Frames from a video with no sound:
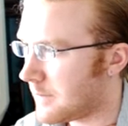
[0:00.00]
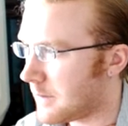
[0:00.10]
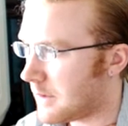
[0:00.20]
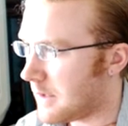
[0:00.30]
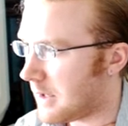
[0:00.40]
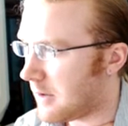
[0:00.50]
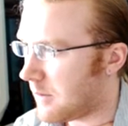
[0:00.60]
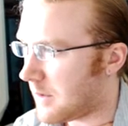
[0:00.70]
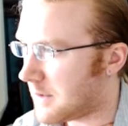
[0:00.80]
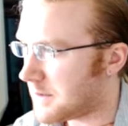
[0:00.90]
now I
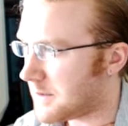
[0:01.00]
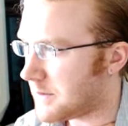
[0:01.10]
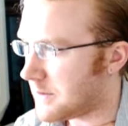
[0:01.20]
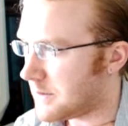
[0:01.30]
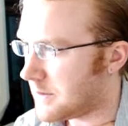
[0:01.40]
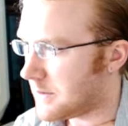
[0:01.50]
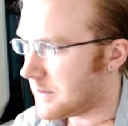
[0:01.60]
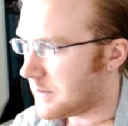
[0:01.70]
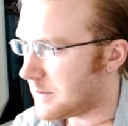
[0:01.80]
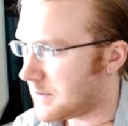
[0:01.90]
want to
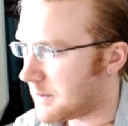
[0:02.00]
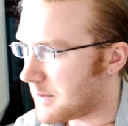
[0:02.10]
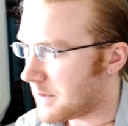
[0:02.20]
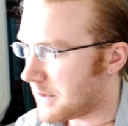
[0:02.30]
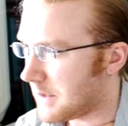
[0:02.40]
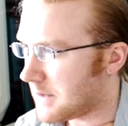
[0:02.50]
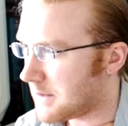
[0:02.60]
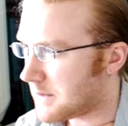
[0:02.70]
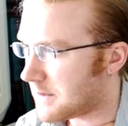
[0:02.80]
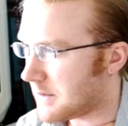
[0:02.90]
do something like
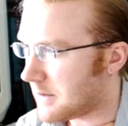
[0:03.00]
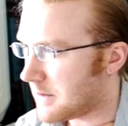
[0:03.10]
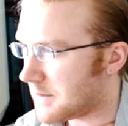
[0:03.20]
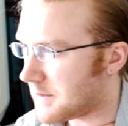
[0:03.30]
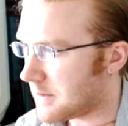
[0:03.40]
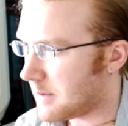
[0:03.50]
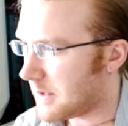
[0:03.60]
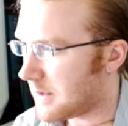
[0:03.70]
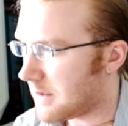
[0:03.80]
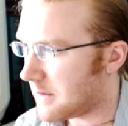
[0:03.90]
this. No, it's still bad.